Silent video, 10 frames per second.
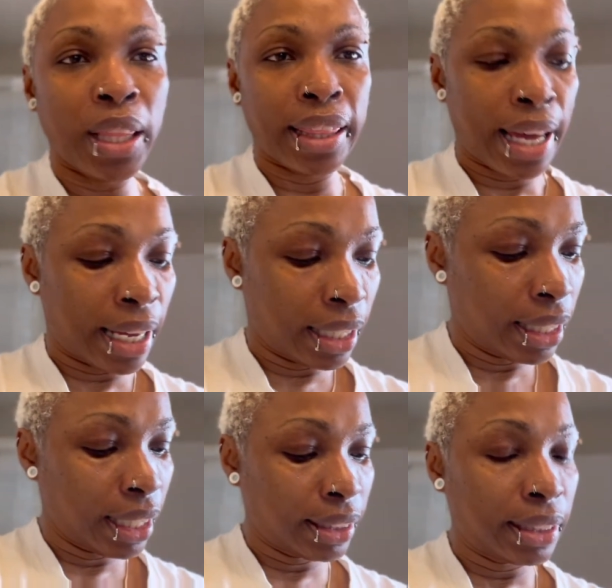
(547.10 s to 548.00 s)
that
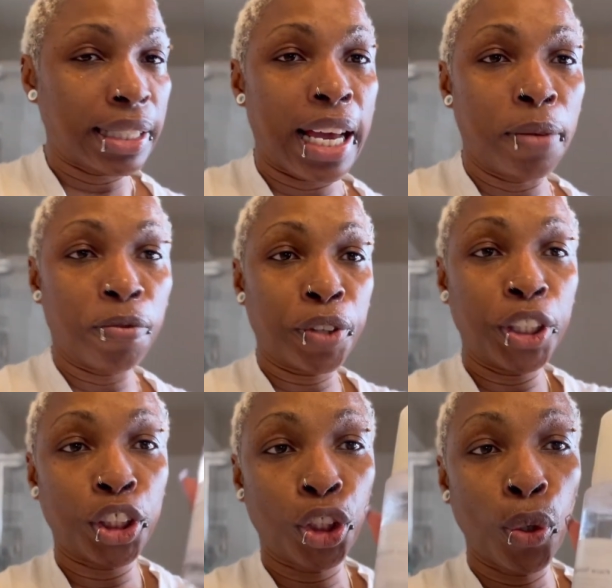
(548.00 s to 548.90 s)
it's time for
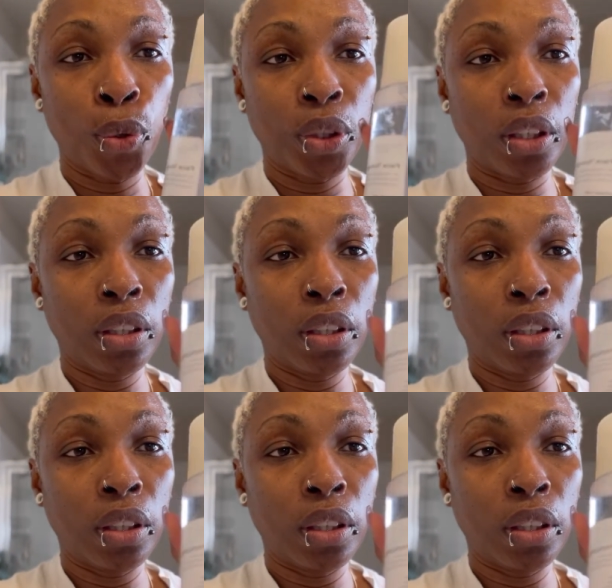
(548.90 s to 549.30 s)
your toner